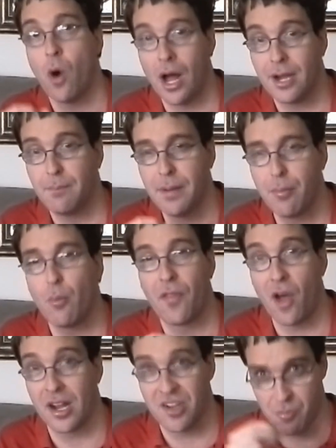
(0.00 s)
want people
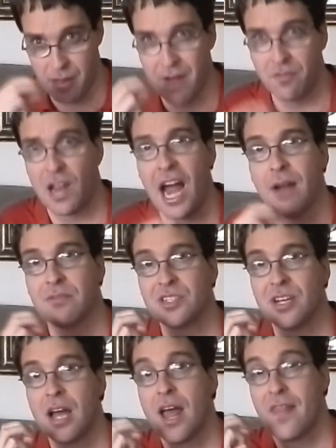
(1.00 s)
with autism to have
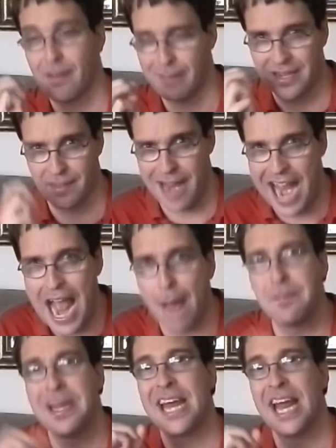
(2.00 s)
lives that make them
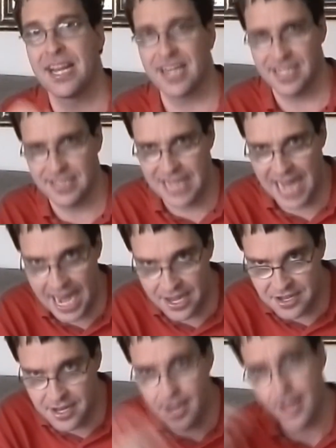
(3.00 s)
happy and
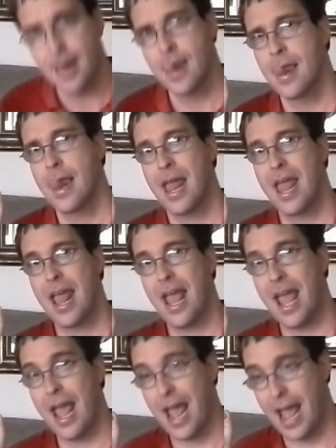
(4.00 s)
content
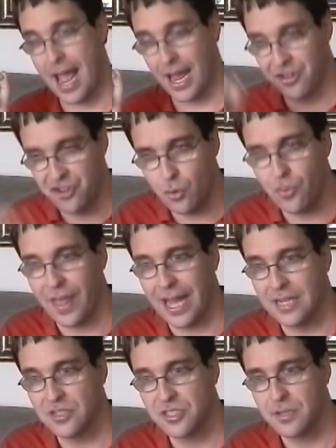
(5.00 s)
and do
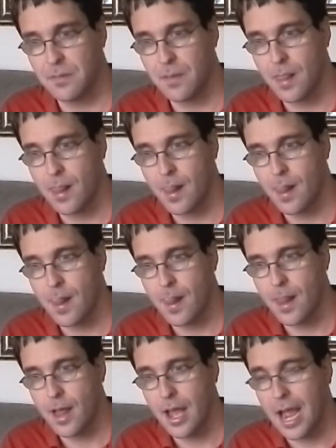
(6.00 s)
things.
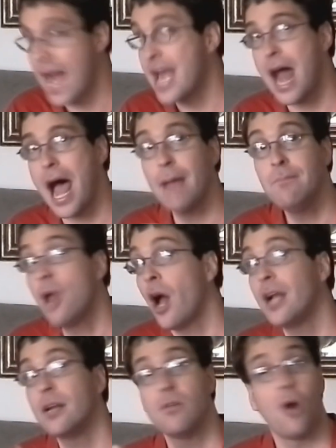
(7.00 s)
And I'm
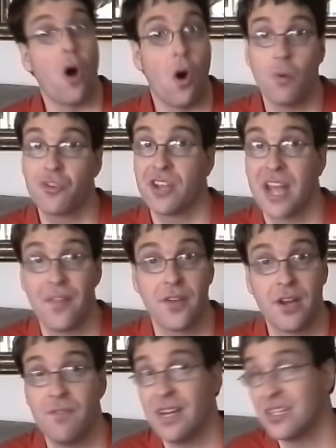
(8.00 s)
not altogether
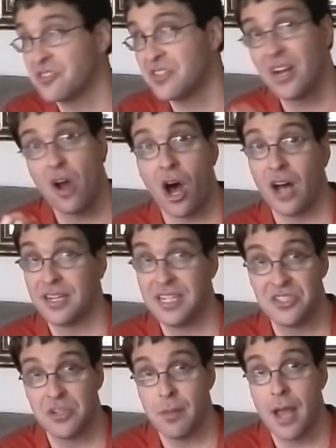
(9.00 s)
convinced that
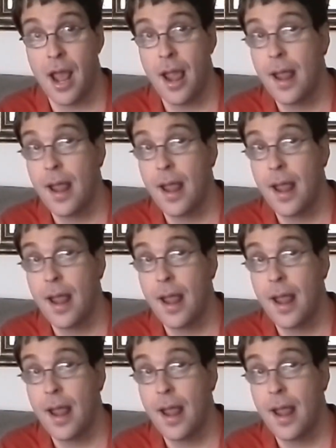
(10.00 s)
autism